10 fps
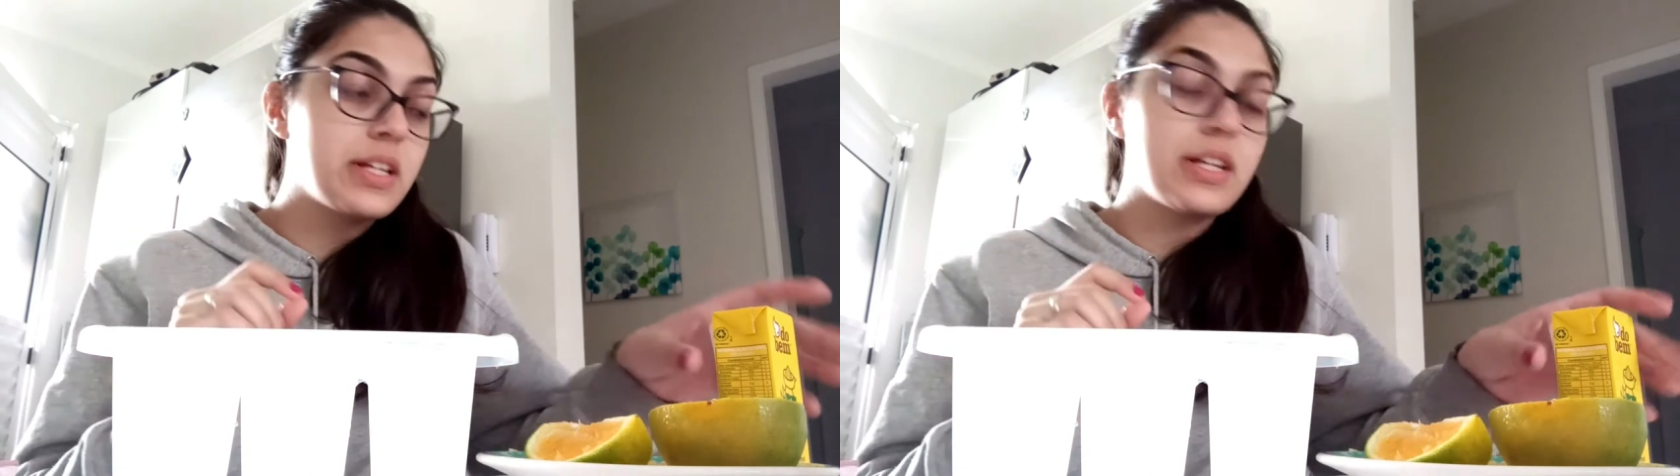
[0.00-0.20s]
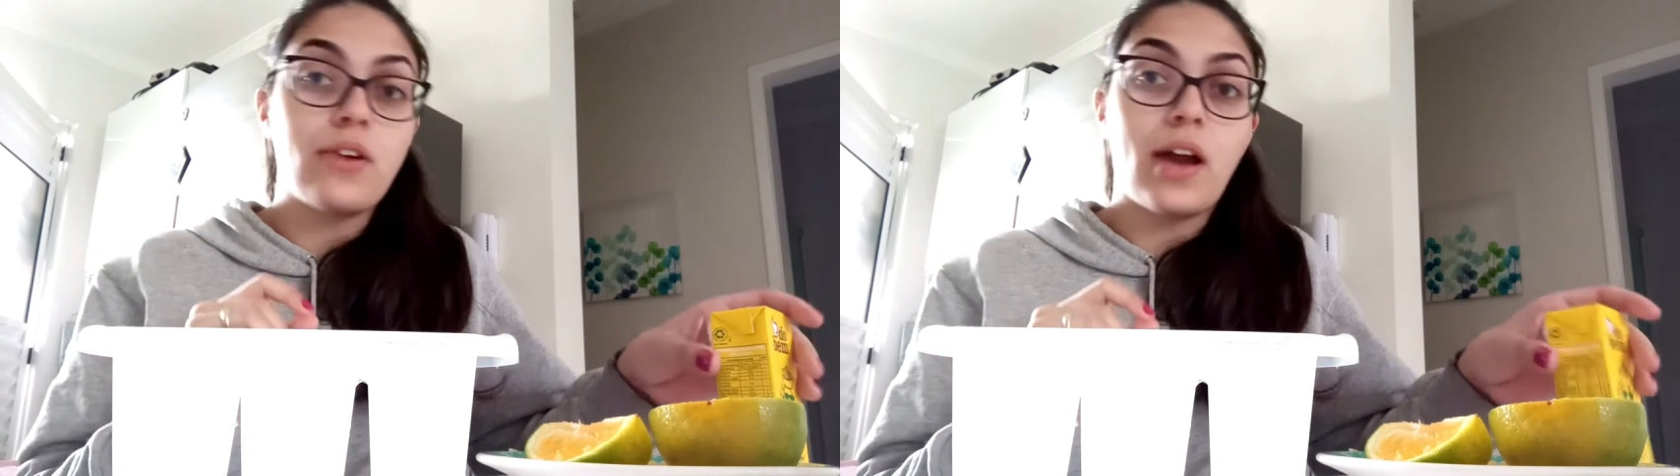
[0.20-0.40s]

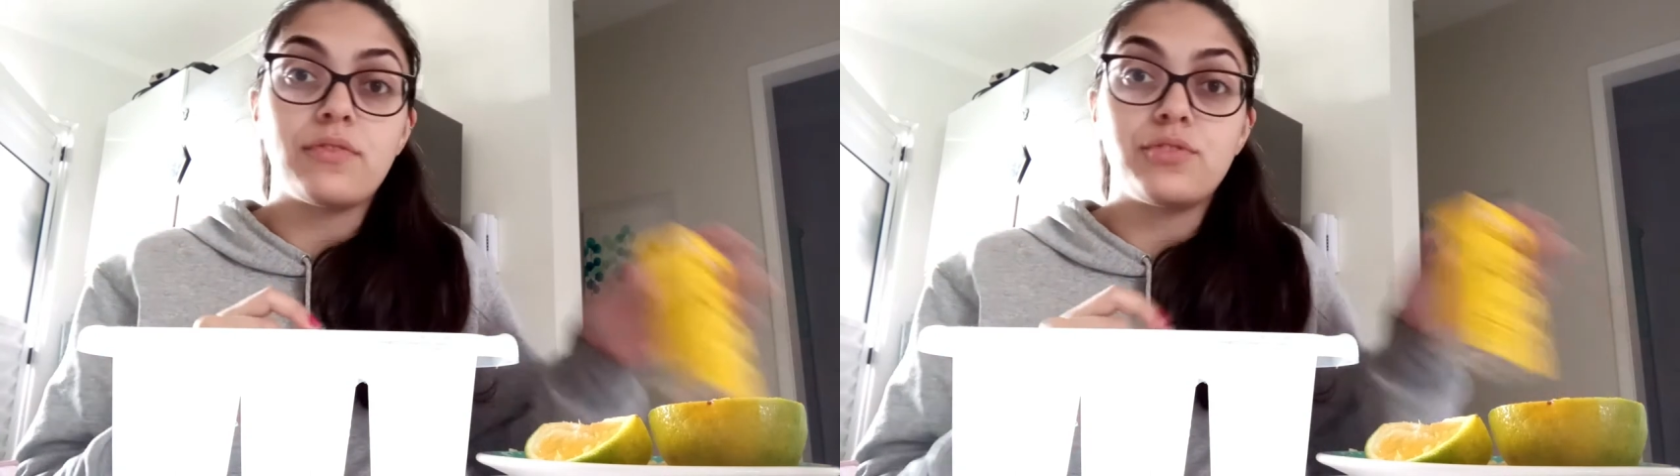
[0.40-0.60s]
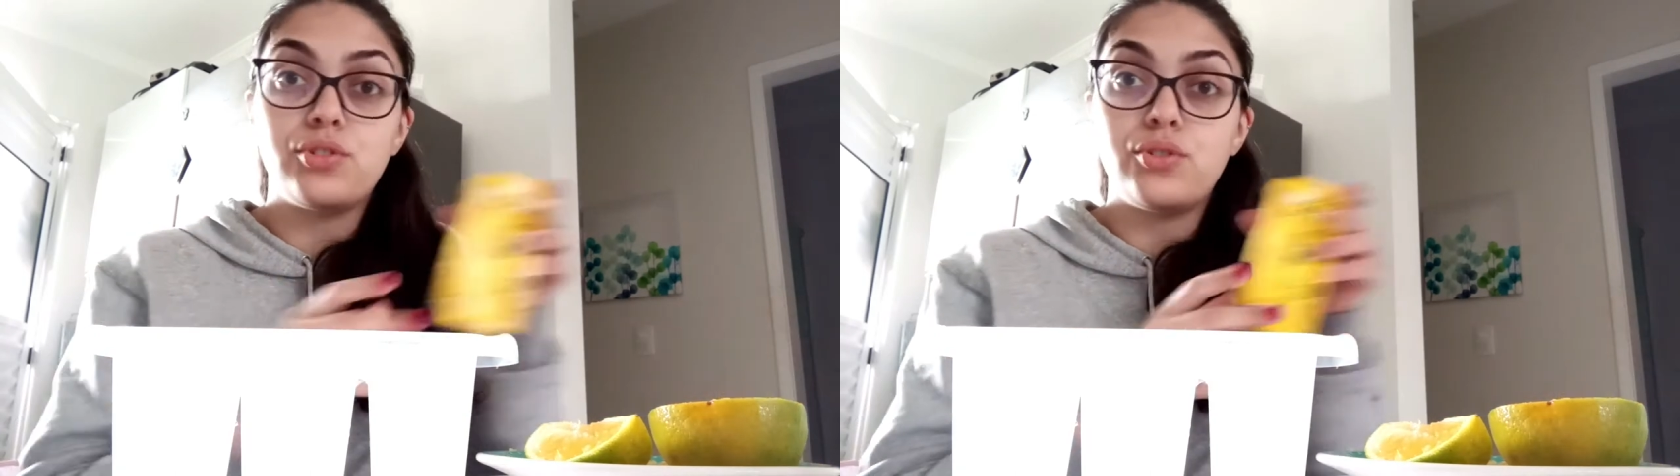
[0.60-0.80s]
thing you
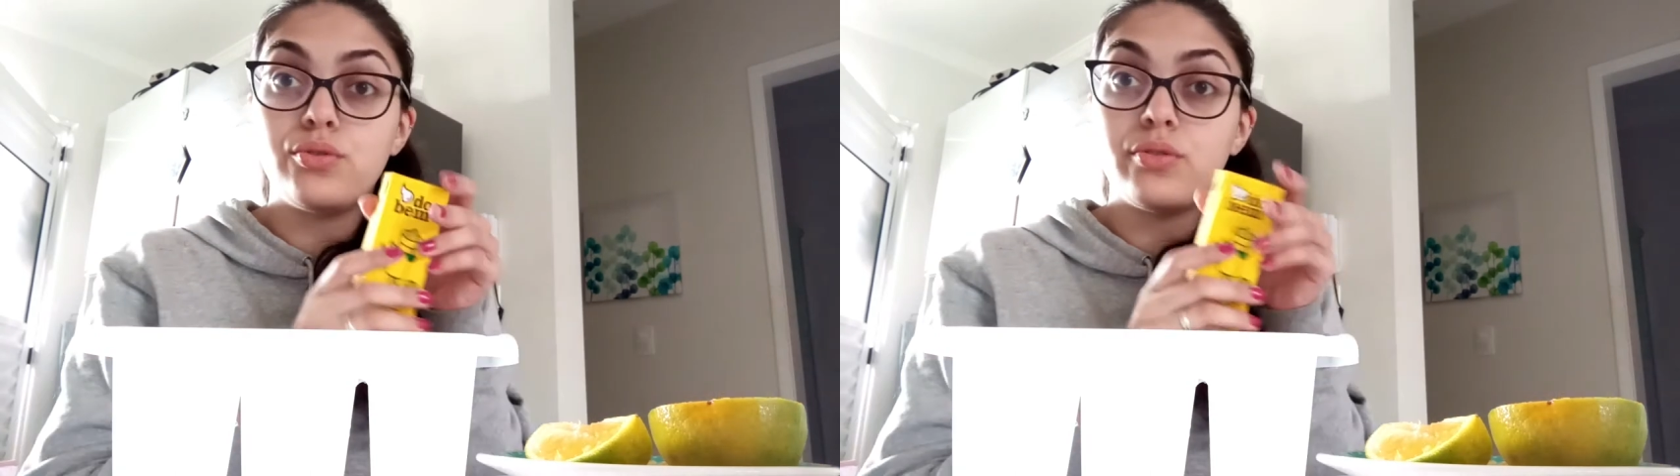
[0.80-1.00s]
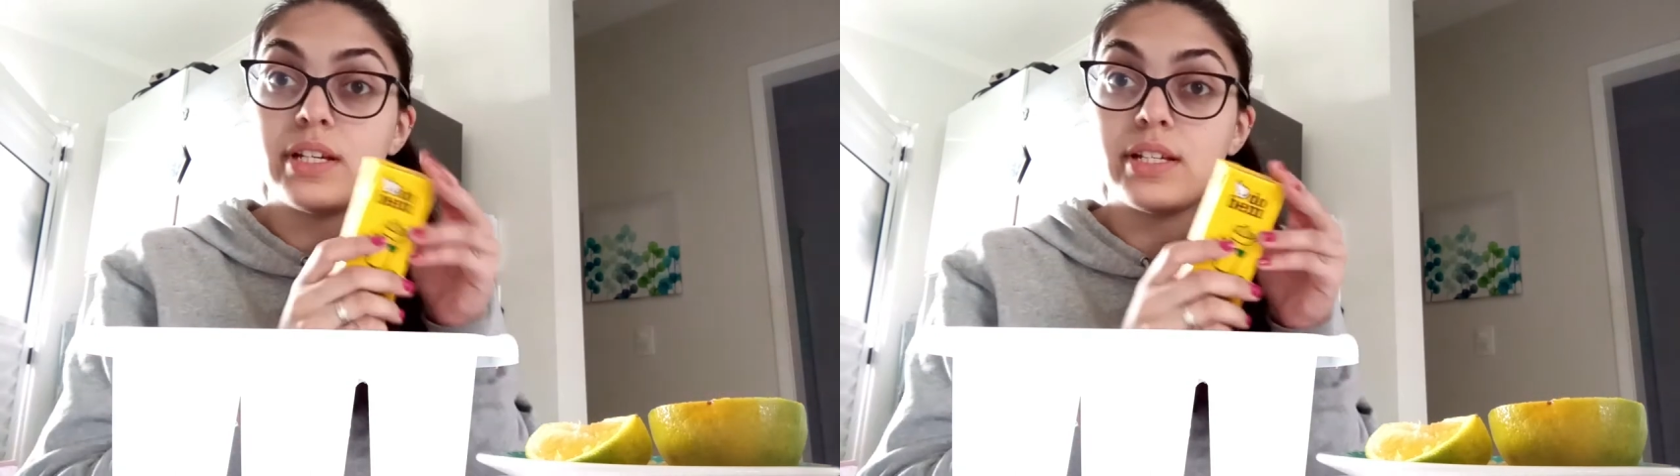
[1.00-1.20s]
have to
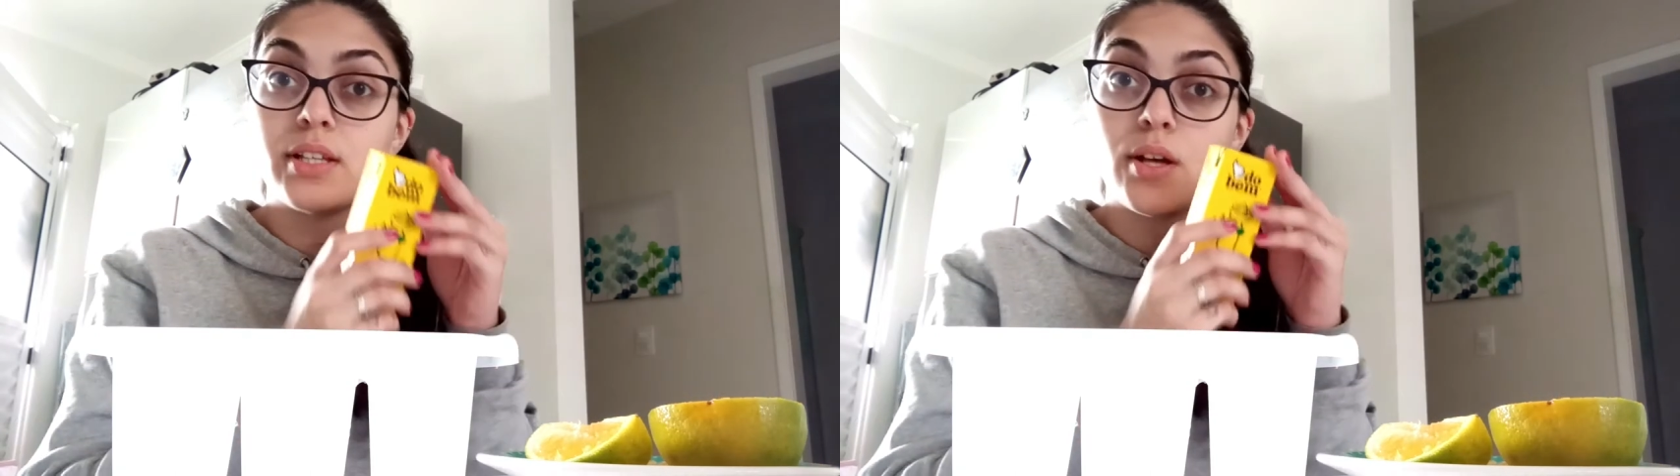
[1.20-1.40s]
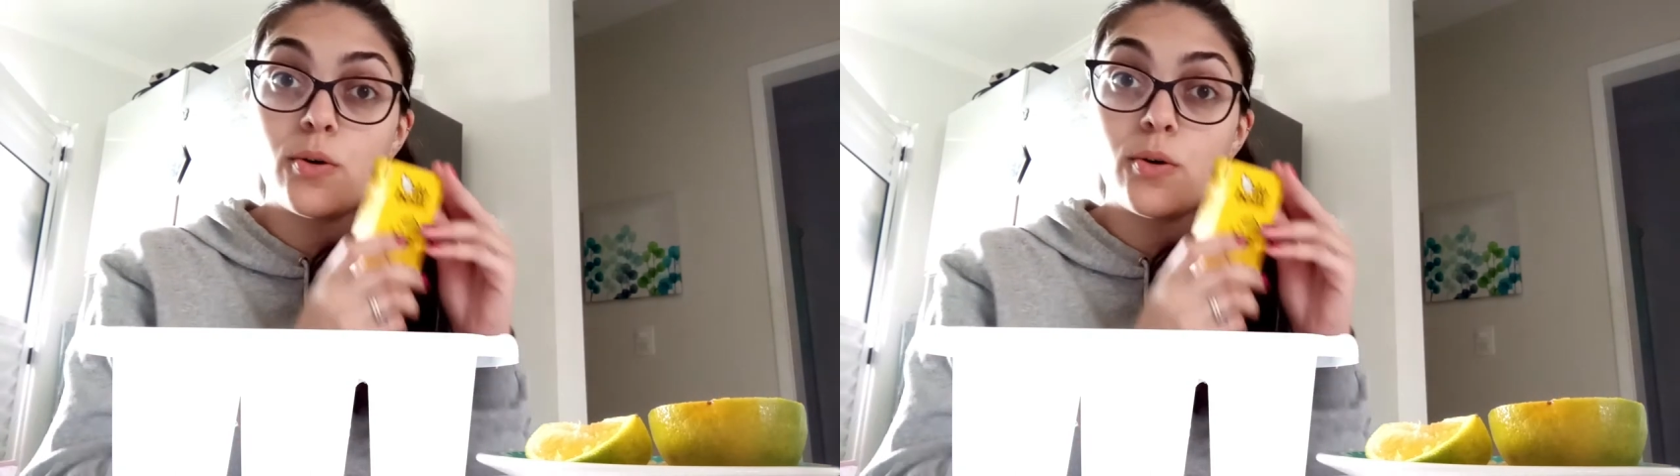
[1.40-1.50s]
do is